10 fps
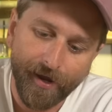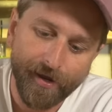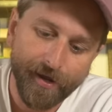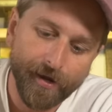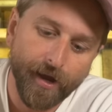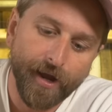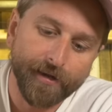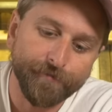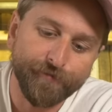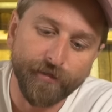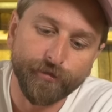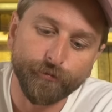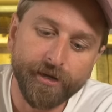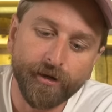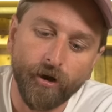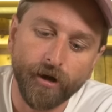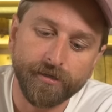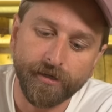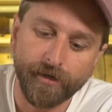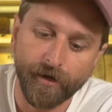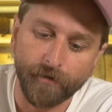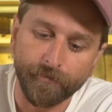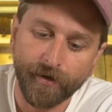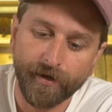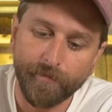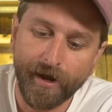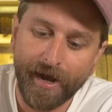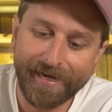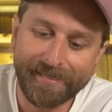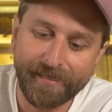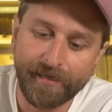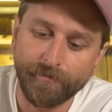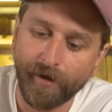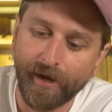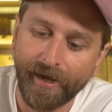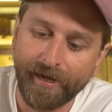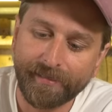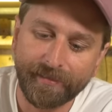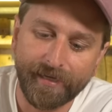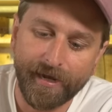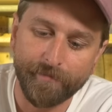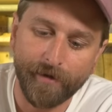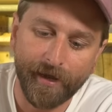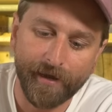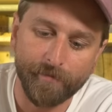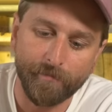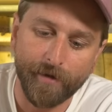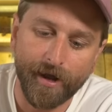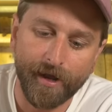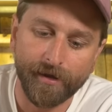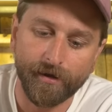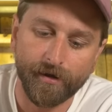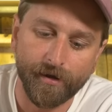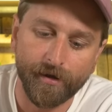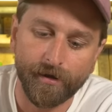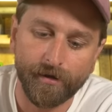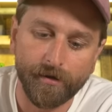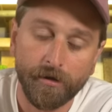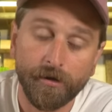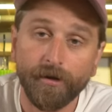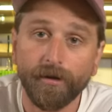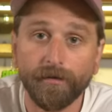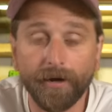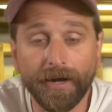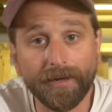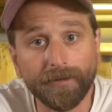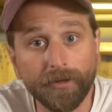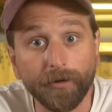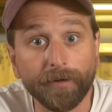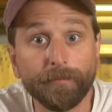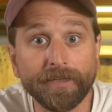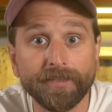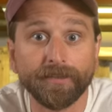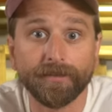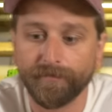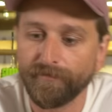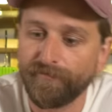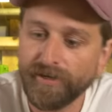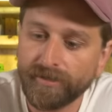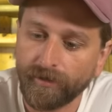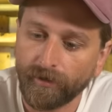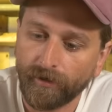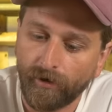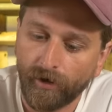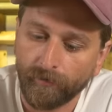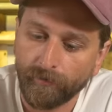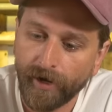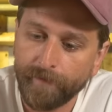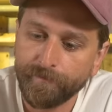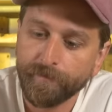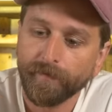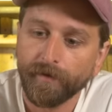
And then I can fit 3 cards in here. I got my ID, my ATM, and my, you know, like business Visa card, right?